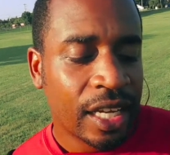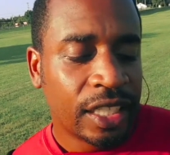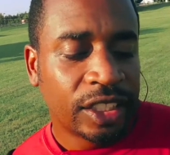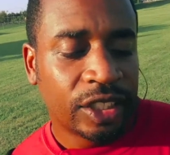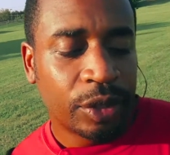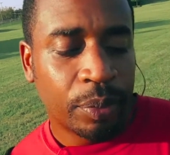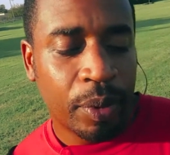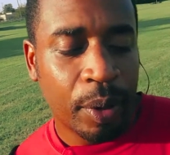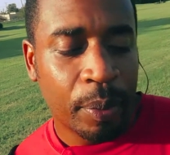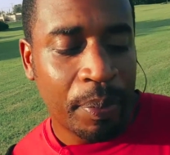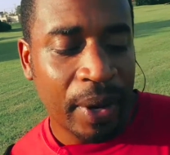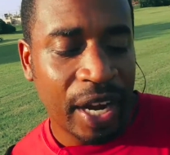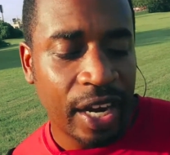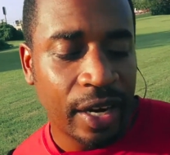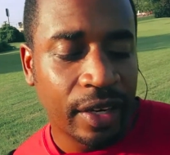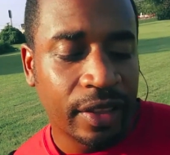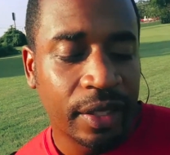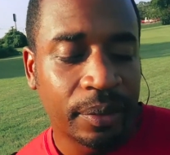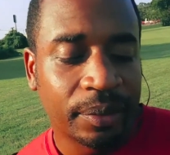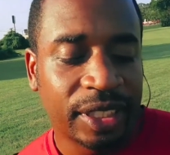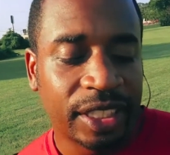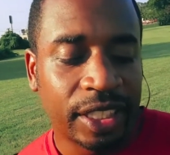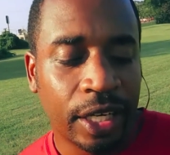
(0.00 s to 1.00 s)
to prepare
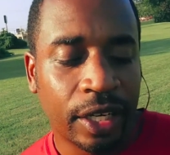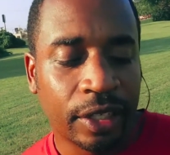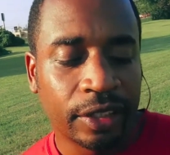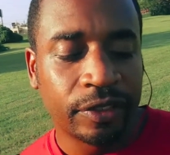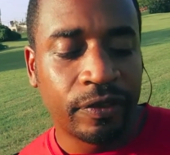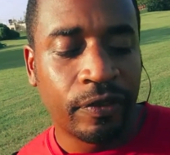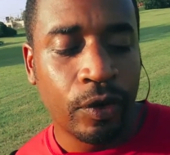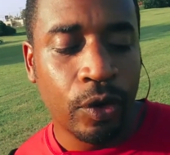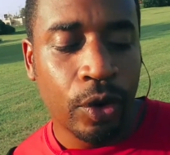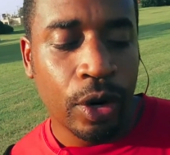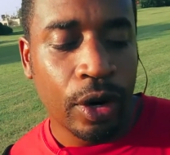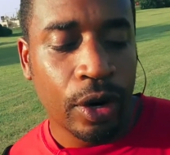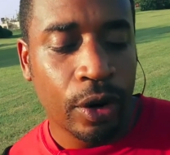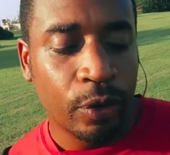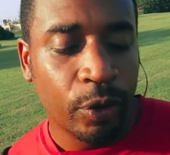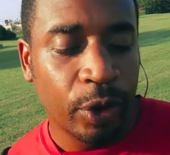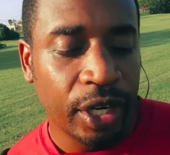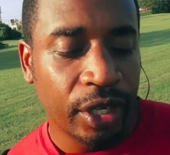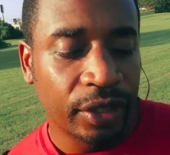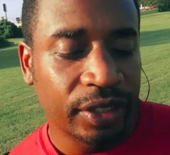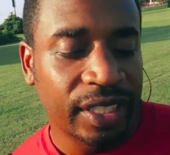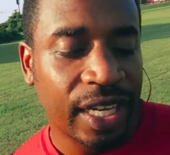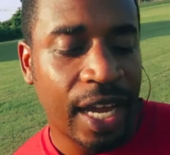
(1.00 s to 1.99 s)
themselves for a
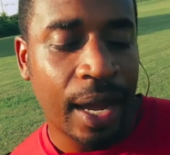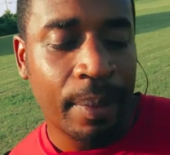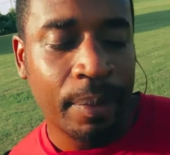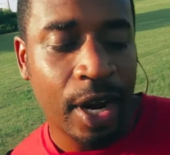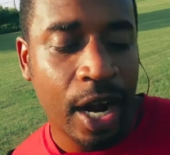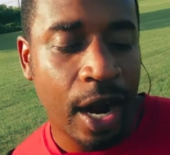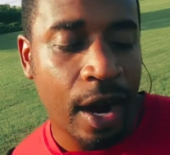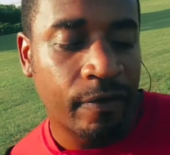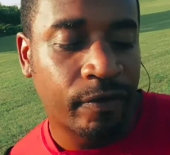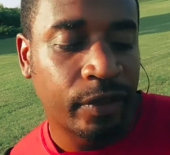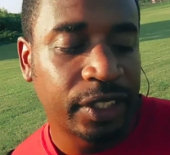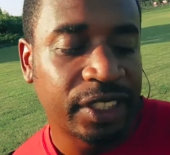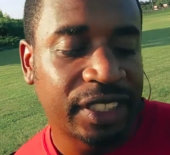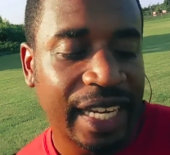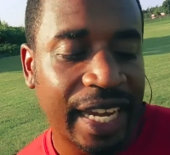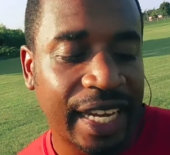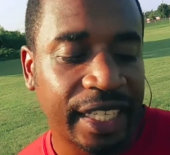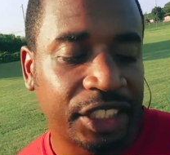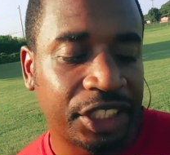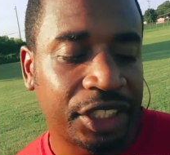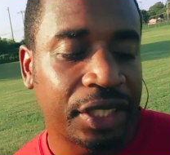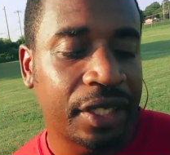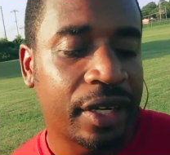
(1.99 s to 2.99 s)
real-time
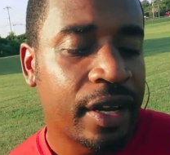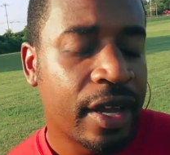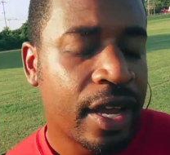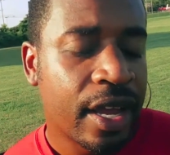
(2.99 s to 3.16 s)
confrontation.